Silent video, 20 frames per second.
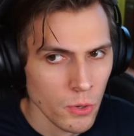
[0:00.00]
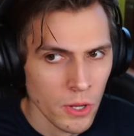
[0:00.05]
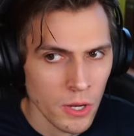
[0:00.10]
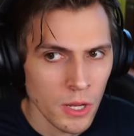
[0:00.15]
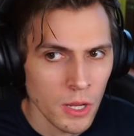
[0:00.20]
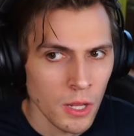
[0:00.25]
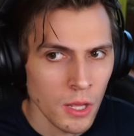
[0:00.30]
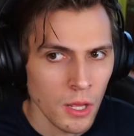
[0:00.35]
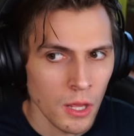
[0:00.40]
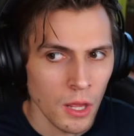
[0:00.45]
to
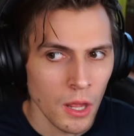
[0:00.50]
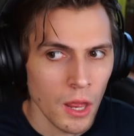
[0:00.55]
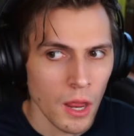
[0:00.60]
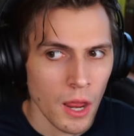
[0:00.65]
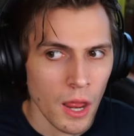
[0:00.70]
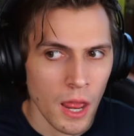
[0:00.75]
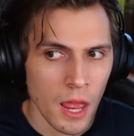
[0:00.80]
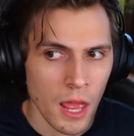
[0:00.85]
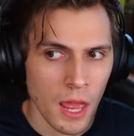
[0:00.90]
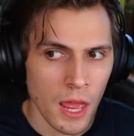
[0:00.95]
it.
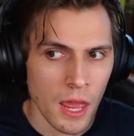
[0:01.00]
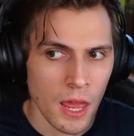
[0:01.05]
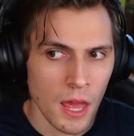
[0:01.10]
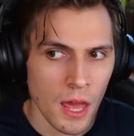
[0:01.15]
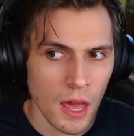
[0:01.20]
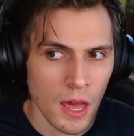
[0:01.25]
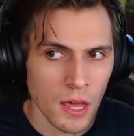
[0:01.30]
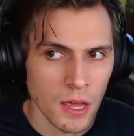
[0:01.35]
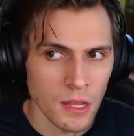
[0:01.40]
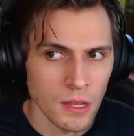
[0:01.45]

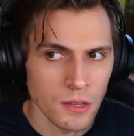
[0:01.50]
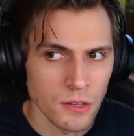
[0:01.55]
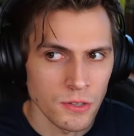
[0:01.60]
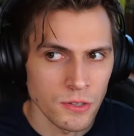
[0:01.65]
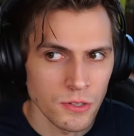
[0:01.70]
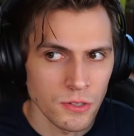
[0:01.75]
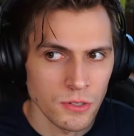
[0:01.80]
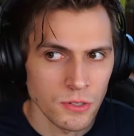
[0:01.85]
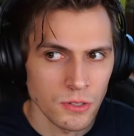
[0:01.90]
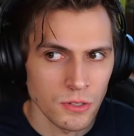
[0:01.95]

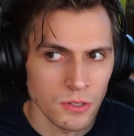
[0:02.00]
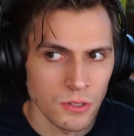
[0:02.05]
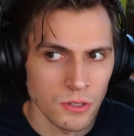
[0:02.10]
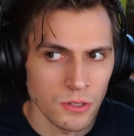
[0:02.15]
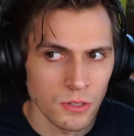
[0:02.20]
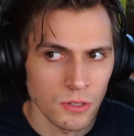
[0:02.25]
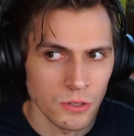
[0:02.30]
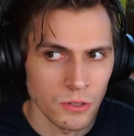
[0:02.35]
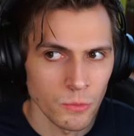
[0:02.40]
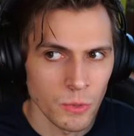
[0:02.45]
And
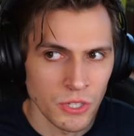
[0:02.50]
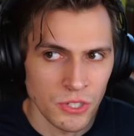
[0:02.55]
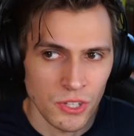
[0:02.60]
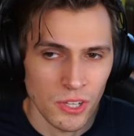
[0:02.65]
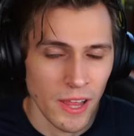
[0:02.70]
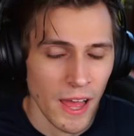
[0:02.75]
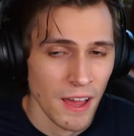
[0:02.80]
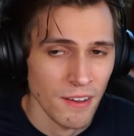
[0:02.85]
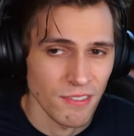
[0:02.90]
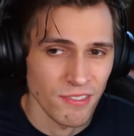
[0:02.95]
we
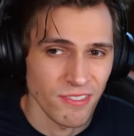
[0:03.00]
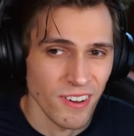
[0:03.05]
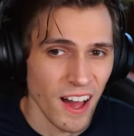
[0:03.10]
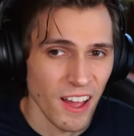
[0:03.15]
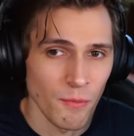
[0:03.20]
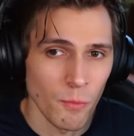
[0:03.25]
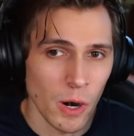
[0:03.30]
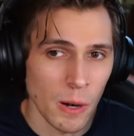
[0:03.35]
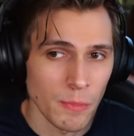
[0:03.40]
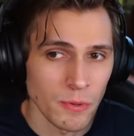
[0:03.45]
still have
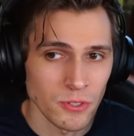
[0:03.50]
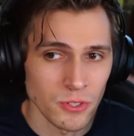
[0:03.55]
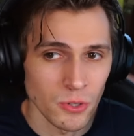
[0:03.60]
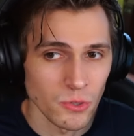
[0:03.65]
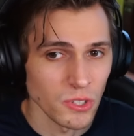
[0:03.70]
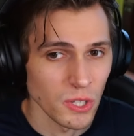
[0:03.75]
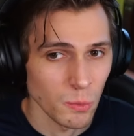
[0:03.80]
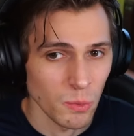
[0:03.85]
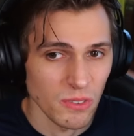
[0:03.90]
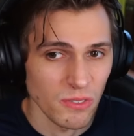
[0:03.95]
5 more
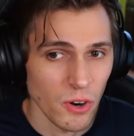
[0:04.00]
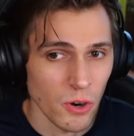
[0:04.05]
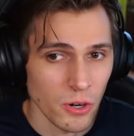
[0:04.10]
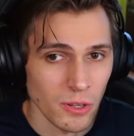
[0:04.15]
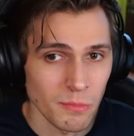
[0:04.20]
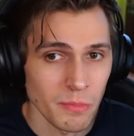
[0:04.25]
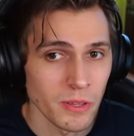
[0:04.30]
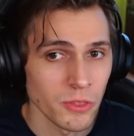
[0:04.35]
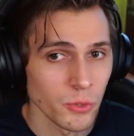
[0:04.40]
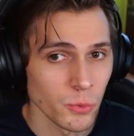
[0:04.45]
episodes. Like, we've
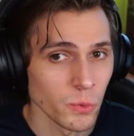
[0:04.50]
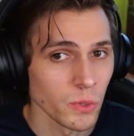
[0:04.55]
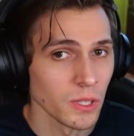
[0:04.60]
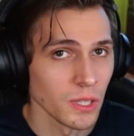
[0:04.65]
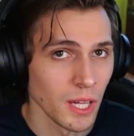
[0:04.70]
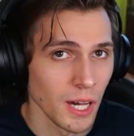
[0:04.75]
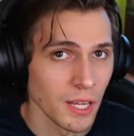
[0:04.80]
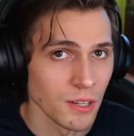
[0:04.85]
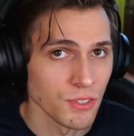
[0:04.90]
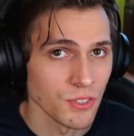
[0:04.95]
already been through
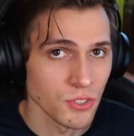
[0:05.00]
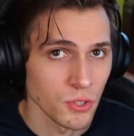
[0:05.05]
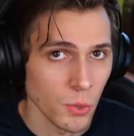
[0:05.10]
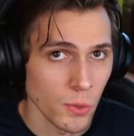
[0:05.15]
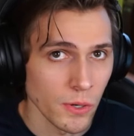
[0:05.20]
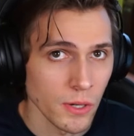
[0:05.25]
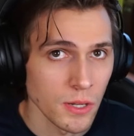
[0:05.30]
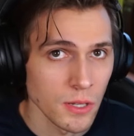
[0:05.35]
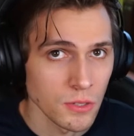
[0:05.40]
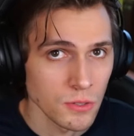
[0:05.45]
a lot of
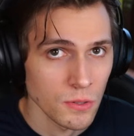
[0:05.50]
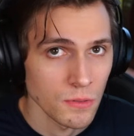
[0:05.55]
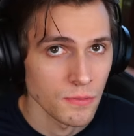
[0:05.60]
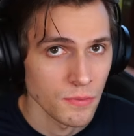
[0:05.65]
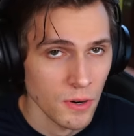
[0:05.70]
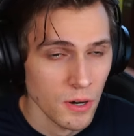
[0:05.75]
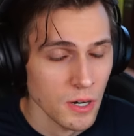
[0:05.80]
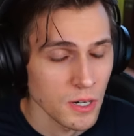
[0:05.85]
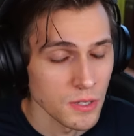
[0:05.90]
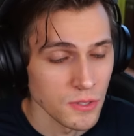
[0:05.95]
story so
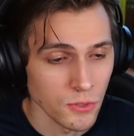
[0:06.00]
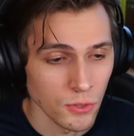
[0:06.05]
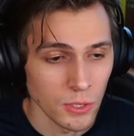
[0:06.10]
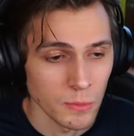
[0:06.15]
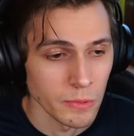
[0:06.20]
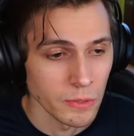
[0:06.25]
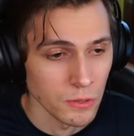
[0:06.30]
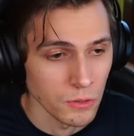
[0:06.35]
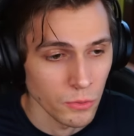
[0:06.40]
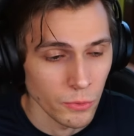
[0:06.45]
far, and it's
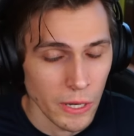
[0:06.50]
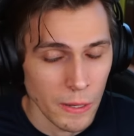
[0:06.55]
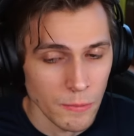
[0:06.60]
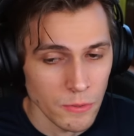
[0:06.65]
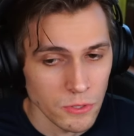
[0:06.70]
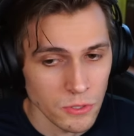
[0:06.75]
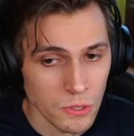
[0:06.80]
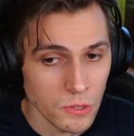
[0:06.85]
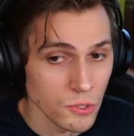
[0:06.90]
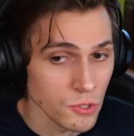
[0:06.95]
only been 3
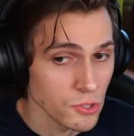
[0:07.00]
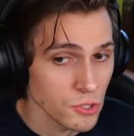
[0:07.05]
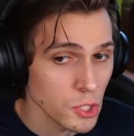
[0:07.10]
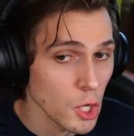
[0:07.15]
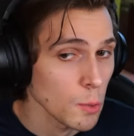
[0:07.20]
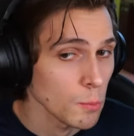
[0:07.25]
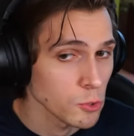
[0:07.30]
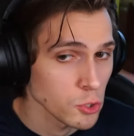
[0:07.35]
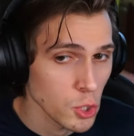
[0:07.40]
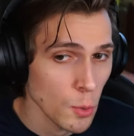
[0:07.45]
episodes.
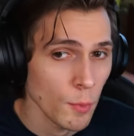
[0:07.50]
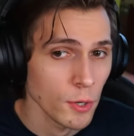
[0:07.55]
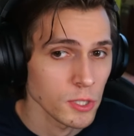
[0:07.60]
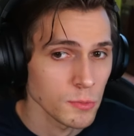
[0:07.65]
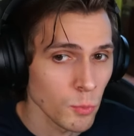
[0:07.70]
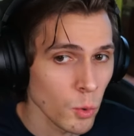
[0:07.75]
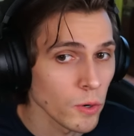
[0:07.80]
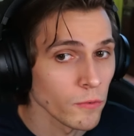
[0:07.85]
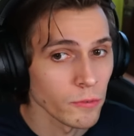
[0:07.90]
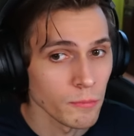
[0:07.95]
There's so
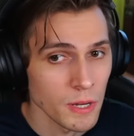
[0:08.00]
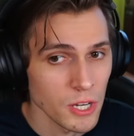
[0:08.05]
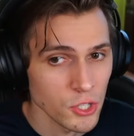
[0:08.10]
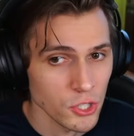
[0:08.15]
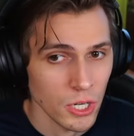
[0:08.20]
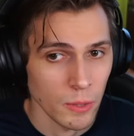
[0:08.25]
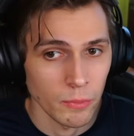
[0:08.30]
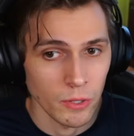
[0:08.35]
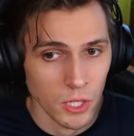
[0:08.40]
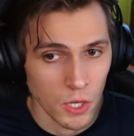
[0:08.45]
much more
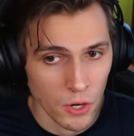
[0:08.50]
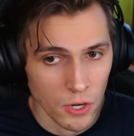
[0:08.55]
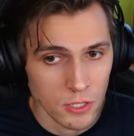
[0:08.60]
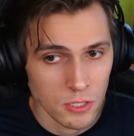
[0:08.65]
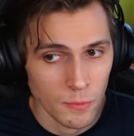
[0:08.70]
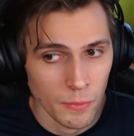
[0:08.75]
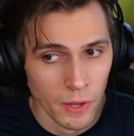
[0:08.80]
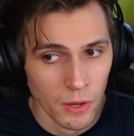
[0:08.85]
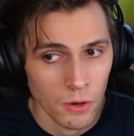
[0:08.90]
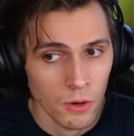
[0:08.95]
information I'm
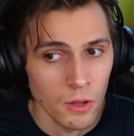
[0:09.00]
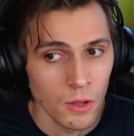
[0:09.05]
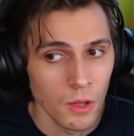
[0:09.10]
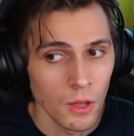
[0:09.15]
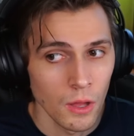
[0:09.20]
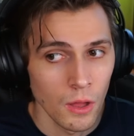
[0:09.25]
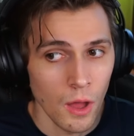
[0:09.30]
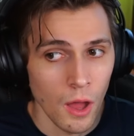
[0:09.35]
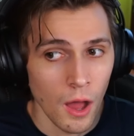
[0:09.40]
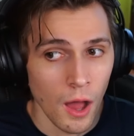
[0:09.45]
curious about.
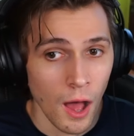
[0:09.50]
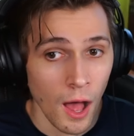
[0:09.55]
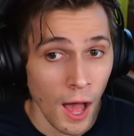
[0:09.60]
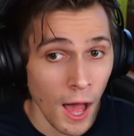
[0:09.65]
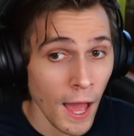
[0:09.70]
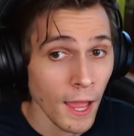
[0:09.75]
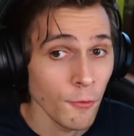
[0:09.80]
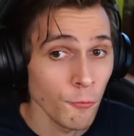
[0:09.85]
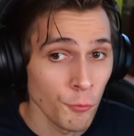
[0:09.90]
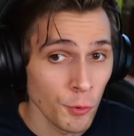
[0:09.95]

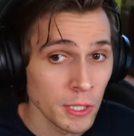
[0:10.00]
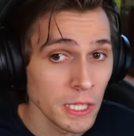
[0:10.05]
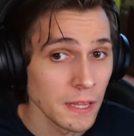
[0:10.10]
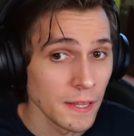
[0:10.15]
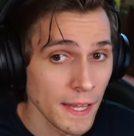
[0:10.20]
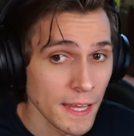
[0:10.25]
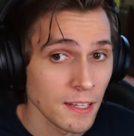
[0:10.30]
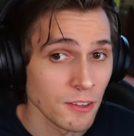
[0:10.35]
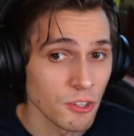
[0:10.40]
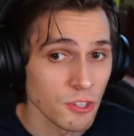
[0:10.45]
I
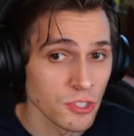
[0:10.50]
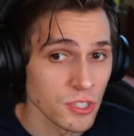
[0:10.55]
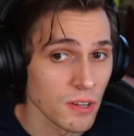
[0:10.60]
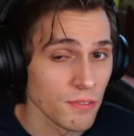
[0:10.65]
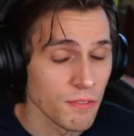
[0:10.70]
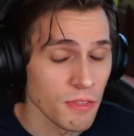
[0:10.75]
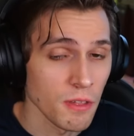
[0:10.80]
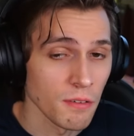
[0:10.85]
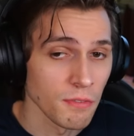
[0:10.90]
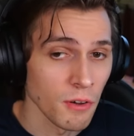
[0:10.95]
really liked the
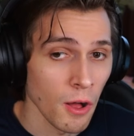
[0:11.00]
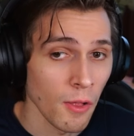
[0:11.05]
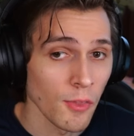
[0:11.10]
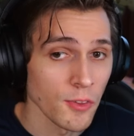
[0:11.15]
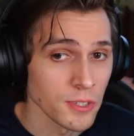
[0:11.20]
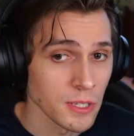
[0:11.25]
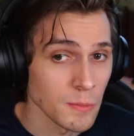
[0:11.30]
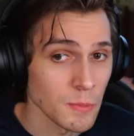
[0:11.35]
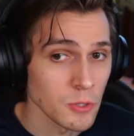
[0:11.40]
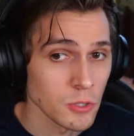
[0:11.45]
stuff in the
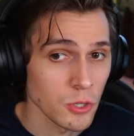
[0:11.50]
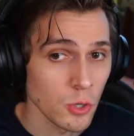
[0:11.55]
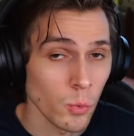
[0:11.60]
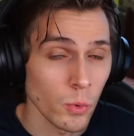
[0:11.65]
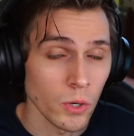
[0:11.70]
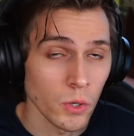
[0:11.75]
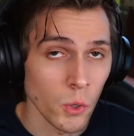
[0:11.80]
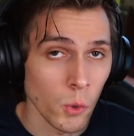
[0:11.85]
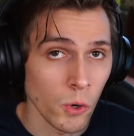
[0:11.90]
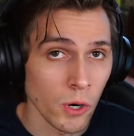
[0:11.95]
vault this
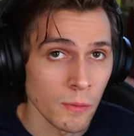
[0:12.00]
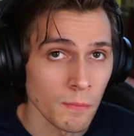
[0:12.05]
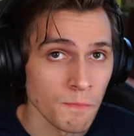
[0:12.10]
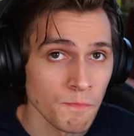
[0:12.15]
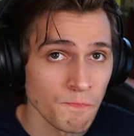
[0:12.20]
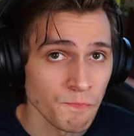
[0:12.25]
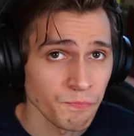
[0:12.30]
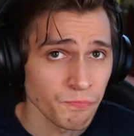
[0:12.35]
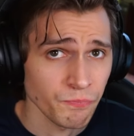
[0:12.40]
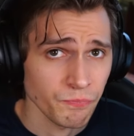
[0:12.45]
episode with
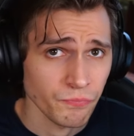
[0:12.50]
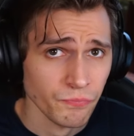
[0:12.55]
Norm.